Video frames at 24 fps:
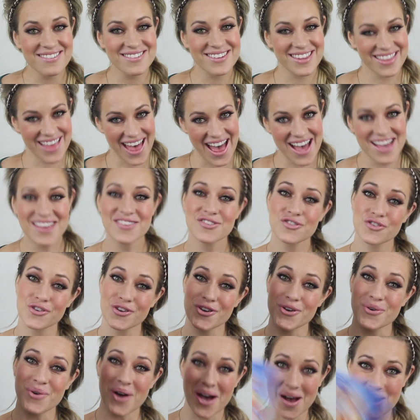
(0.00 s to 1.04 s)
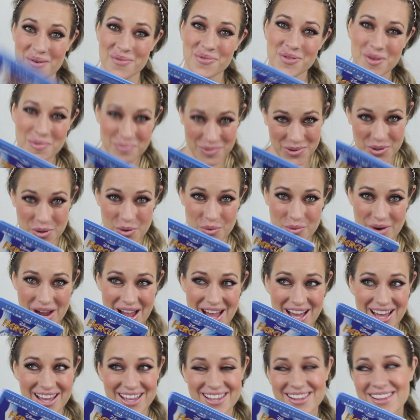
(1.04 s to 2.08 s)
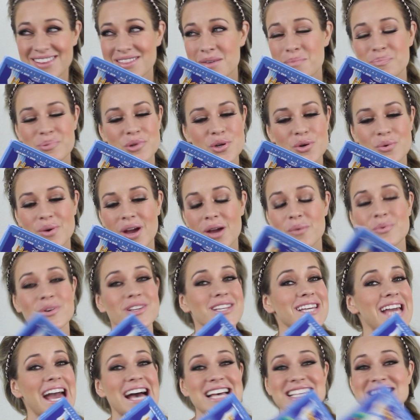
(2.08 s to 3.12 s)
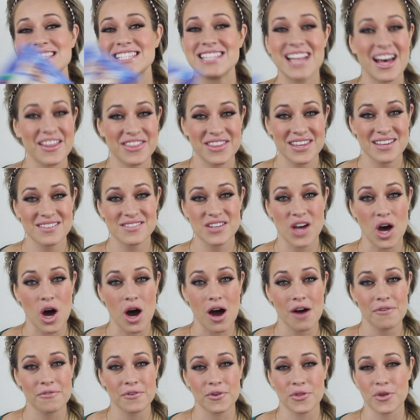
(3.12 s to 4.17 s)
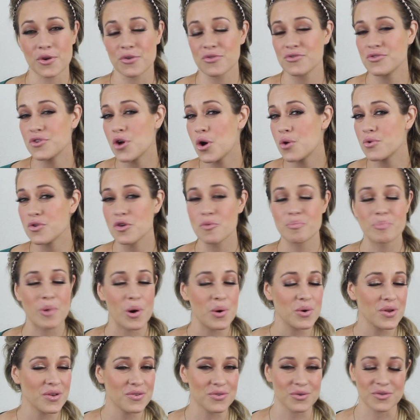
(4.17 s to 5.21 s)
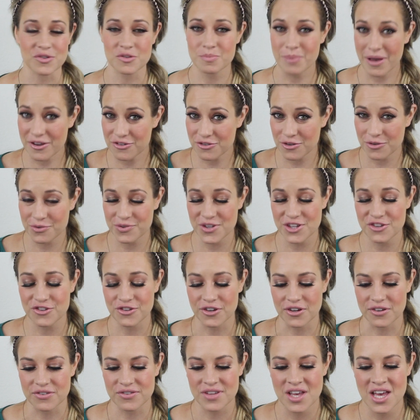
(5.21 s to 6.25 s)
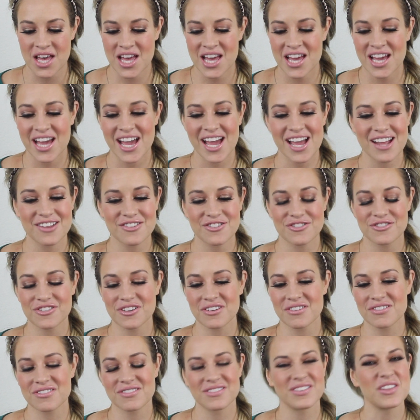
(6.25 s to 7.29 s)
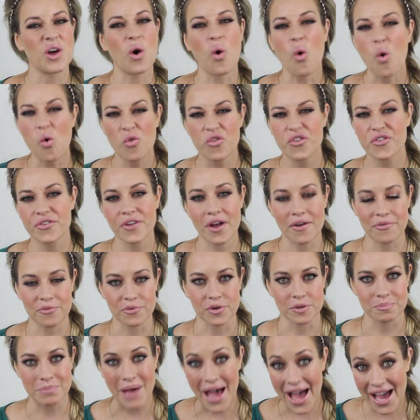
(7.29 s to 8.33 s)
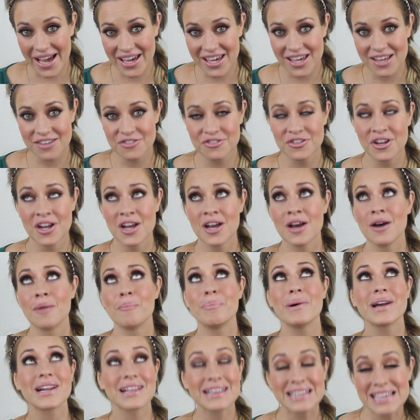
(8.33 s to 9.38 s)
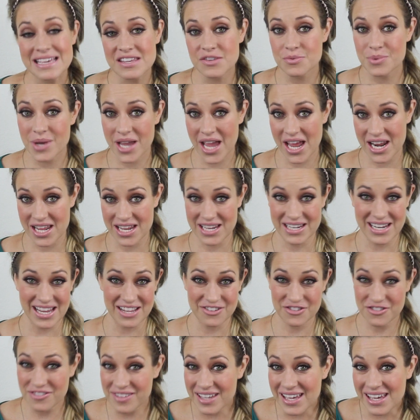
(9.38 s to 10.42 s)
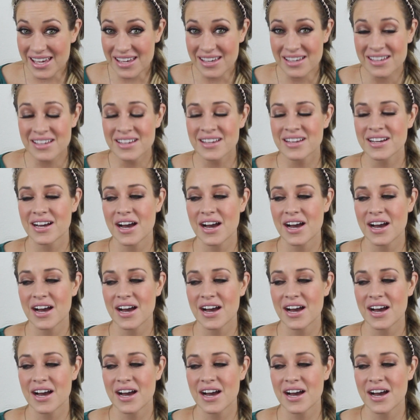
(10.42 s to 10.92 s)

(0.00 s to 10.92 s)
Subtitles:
And that is true of the Blu-ray. The Blu-ray really has nothing to offer. There's no new bonus or special features. It's just the old stuff repackaged, but at least we get it in HD.